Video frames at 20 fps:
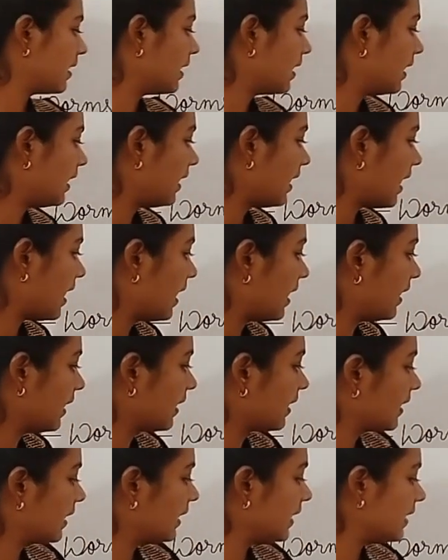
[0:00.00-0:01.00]
like
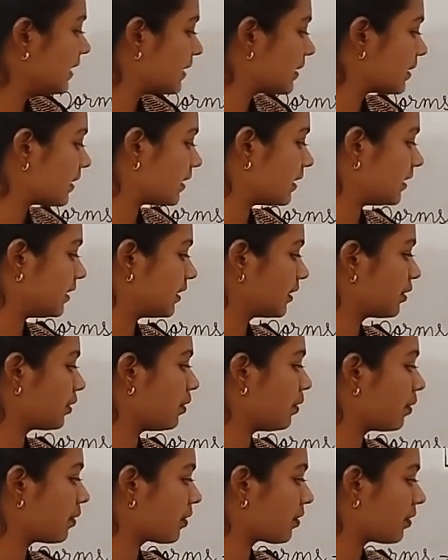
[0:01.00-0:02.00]
lizard,
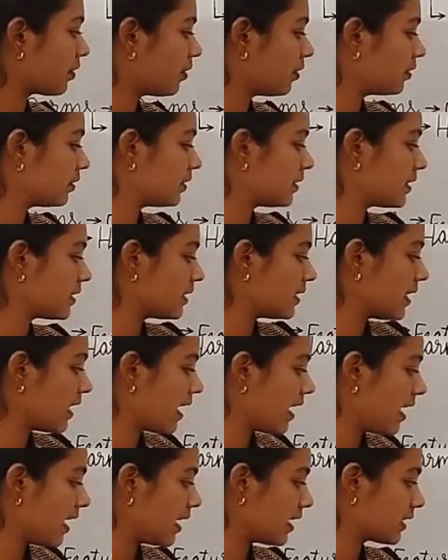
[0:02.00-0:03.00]
cockroach,
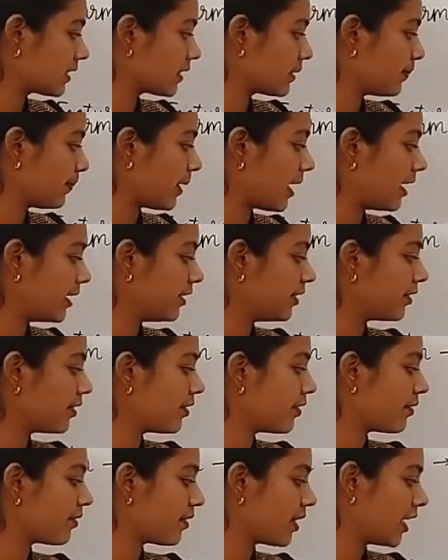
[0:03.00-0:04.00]
snake, spider,
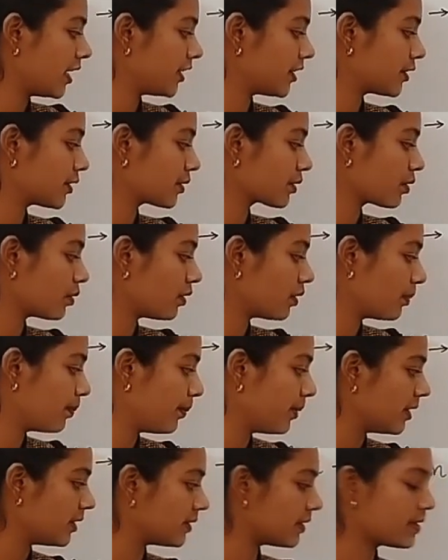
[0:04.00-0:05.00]
rat,
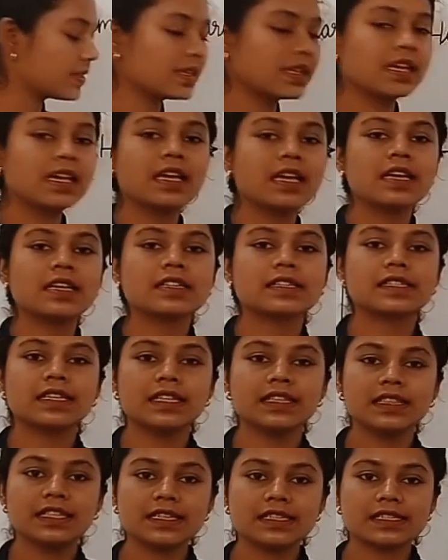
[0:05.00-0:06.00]
scorpions. See,
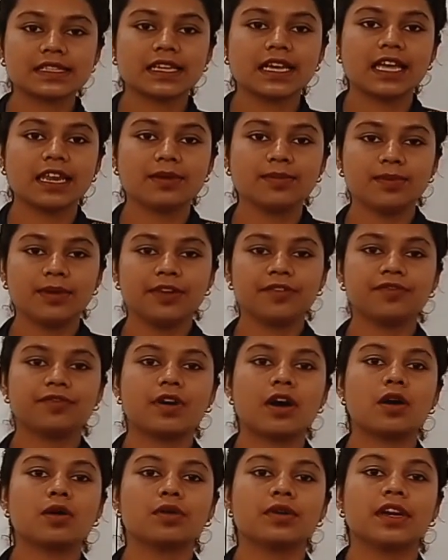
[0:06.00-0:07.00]
this can be
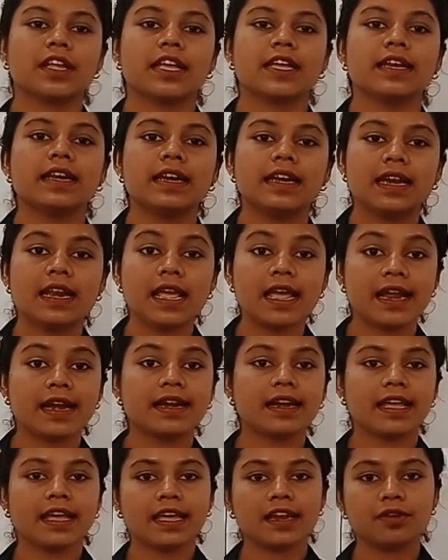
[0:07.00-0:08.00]
found in land
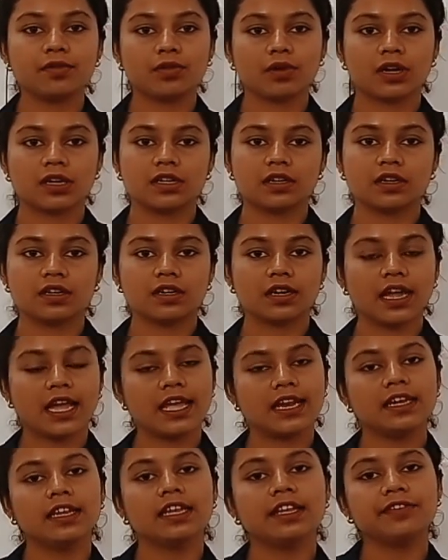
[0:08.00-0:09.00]
and water,
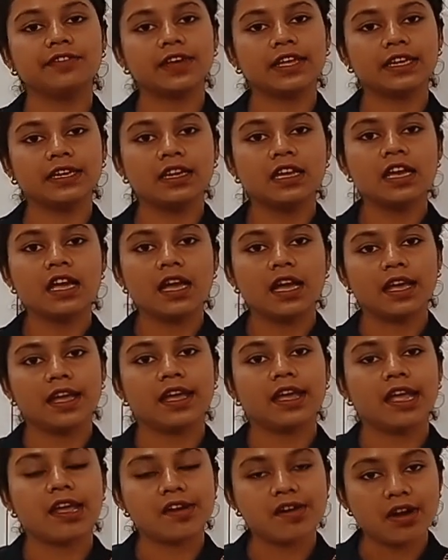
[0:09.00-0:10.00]
and even
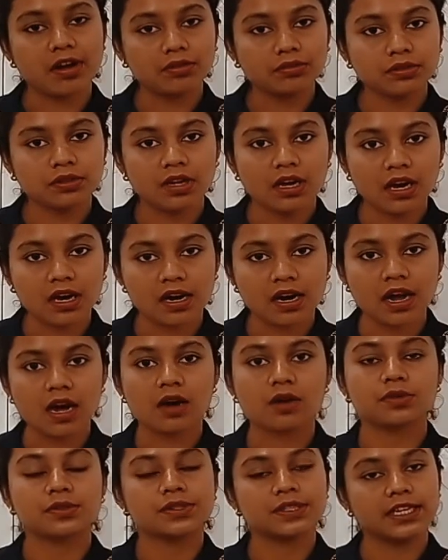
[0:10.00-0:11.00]
around our
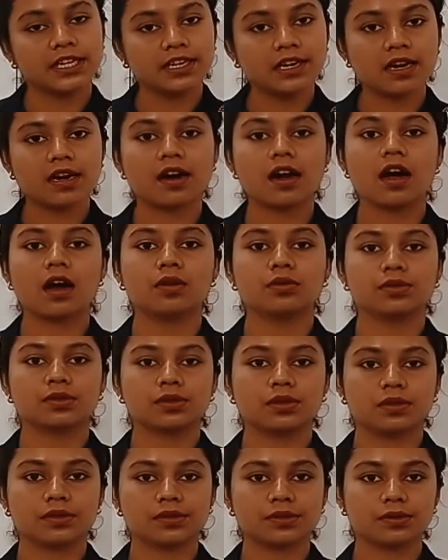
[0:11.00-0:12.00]
house, in our
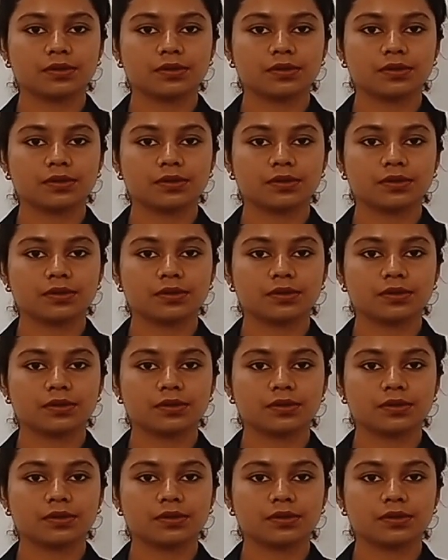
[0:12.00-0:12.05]
houses.